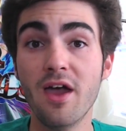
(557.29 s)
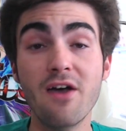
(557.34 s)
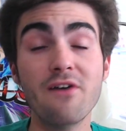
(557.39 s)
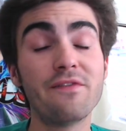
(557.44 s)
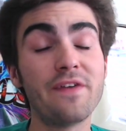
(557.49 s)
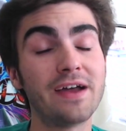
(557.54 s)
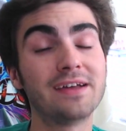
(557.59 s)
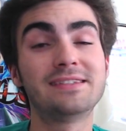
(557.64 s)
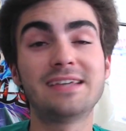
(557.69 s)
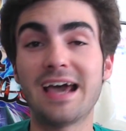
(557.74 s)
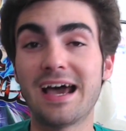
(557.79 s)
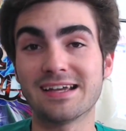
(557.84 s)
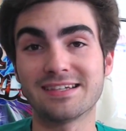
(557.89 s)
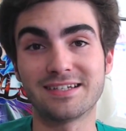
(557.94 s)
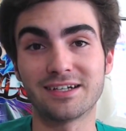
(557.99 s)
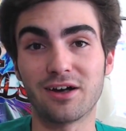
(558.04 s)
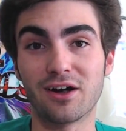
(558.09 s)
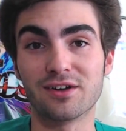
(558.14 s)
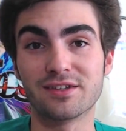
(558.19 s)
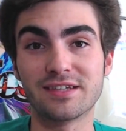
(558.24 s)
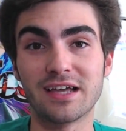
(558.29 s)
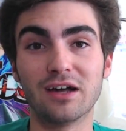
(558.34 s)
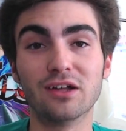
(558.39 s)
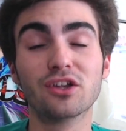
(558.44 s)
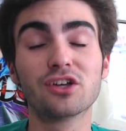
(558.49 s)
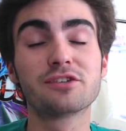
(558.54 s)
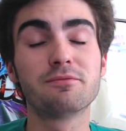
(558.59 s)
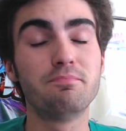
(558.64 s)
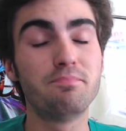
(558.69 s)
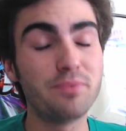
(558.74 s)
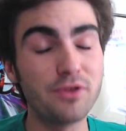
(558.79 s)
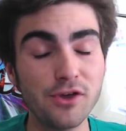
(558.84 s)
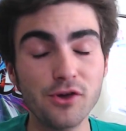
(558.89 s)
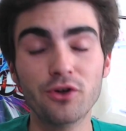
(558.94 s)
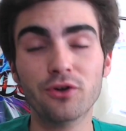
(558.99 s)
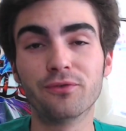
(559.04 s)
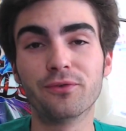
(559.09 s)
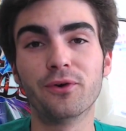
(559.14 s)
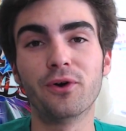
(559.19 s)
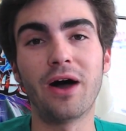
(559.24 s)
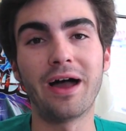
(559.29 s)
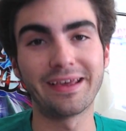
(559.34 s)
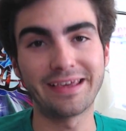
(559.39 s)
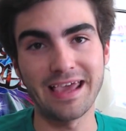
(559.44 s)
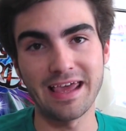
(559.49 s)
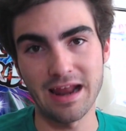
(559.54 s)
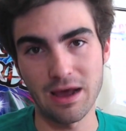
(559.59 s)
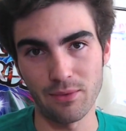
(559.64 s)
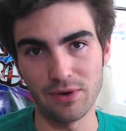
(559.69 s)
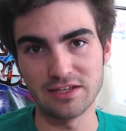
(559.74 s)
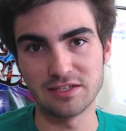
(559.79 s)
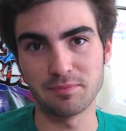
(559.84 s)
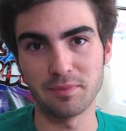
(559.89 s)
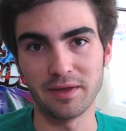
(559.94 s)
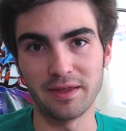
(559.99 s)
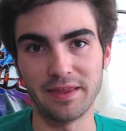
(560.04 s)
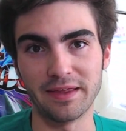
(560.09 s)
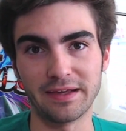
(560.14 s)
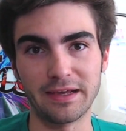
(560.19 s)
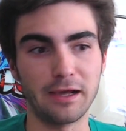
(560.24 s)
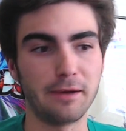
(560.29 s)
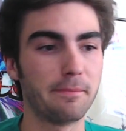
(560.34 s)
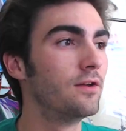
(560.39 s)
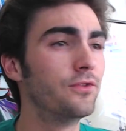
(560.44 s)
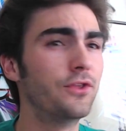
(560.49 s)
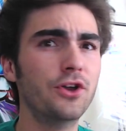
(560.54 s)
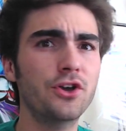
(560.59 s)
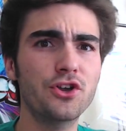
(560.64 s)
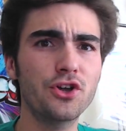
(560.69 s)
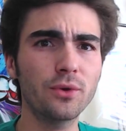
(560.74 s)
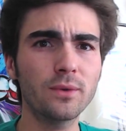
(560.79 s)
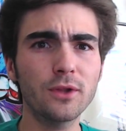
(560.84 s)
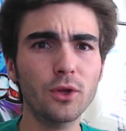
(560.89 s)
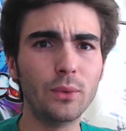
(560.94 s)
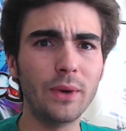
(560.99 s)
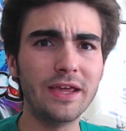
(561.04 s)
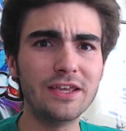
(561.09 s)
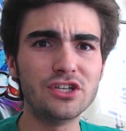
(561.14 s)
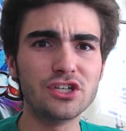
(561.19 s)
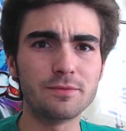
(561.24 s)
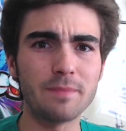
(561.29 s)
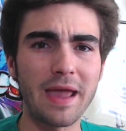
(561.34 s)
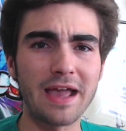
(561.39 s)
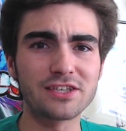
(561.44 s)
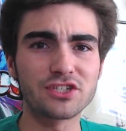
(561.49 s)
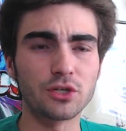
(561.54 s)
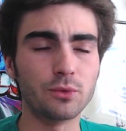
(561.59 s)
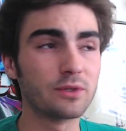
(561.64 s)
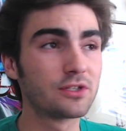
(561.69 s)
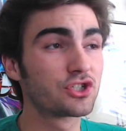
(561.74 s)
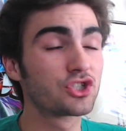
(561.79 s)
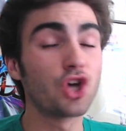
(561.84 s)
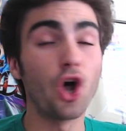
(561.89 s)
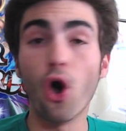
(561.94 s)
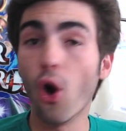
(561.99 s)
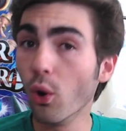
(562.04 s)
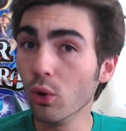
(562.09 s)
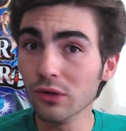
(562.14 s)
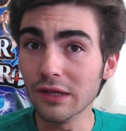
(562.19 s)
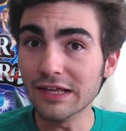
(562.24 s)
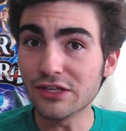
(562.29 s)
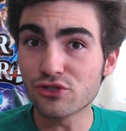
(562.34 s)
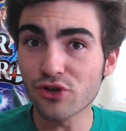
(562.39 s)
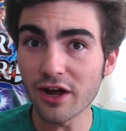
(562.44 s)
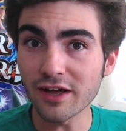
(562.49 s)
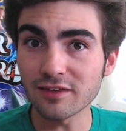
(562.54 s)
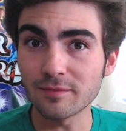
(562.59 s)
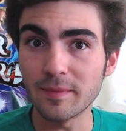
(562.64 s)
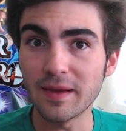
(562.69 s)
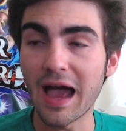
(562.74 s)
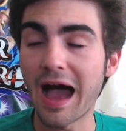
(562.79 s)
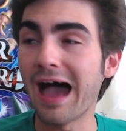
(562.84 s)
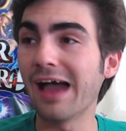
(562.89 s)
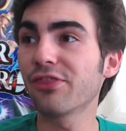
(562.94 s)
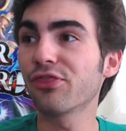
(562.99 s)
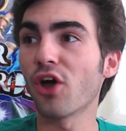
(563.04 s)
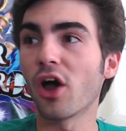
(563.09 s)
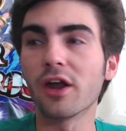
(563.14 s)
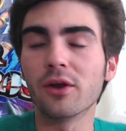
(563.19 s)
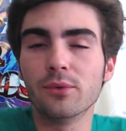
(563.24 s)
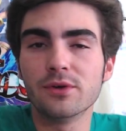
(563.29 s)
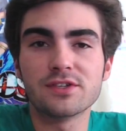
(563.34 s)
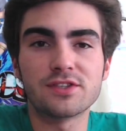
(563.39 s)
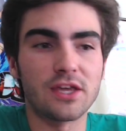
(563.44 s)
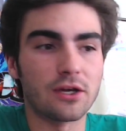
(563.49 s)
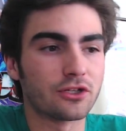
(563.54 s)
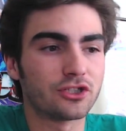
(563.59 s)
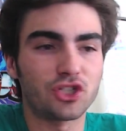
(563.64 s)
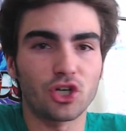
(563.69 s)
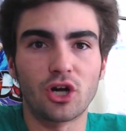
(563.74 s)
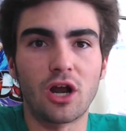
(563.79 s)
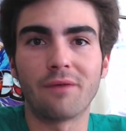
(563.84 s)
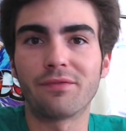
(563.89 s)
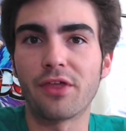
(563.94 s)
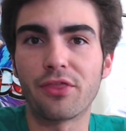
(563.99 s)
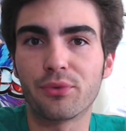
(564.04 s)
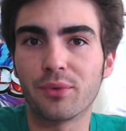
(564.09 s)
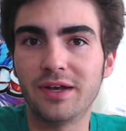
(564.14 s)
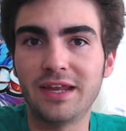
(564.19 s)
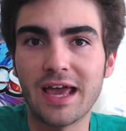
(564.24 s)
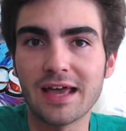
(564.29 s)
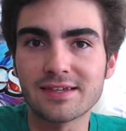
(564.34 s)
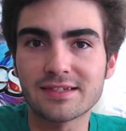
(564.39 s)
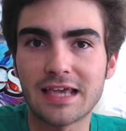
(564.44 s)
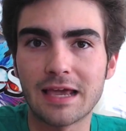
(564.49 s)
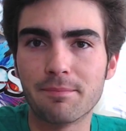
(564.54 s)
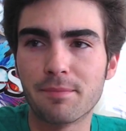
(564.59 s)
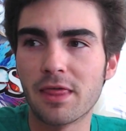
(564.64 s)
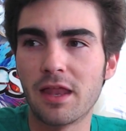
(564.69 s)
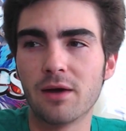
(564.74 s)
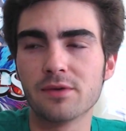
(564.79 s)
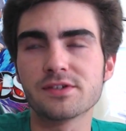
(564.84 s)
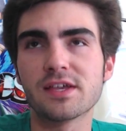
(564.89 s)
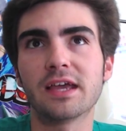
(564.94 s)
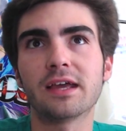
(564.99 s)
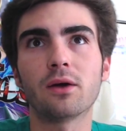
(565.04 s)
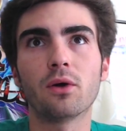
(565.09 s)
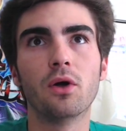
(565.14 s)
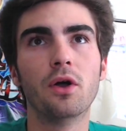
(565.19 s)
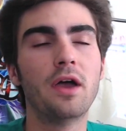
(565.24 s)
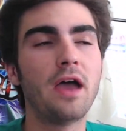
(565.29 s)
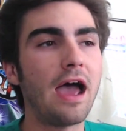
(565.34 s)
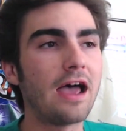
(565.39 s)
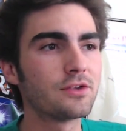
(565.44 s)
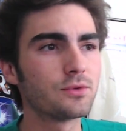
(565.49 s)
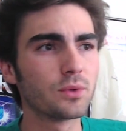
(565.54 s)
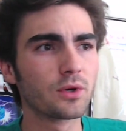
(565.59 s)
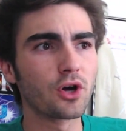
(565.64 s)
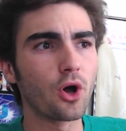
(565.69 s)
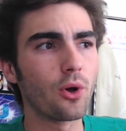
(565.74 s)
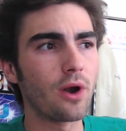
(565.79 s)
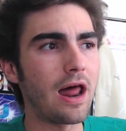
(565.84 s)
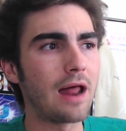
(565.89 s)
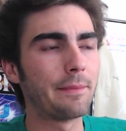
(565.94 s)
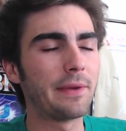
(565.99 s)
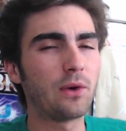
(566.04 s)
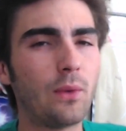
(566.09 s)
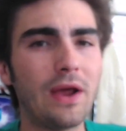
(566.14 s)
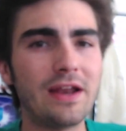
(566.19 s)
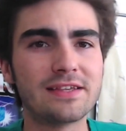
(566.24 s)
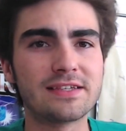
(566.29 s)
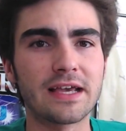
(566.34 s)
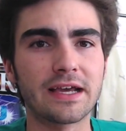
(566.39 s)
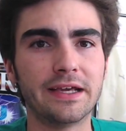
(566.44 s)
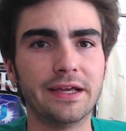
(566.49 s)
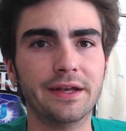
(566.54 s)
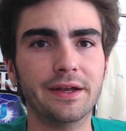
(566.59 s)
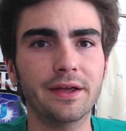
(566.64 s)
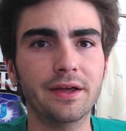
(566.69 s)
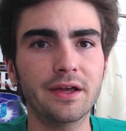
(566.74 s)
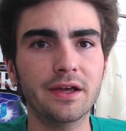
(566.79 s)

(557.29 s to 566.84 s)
Fantastic art style. It looks beautiful. I cannot wait to play that game. The new Luigi's Mansion, which totally tricked me. I thought it was they were showing off the 3DS game, but then I was like, as we were going on, I'm like, wait a second.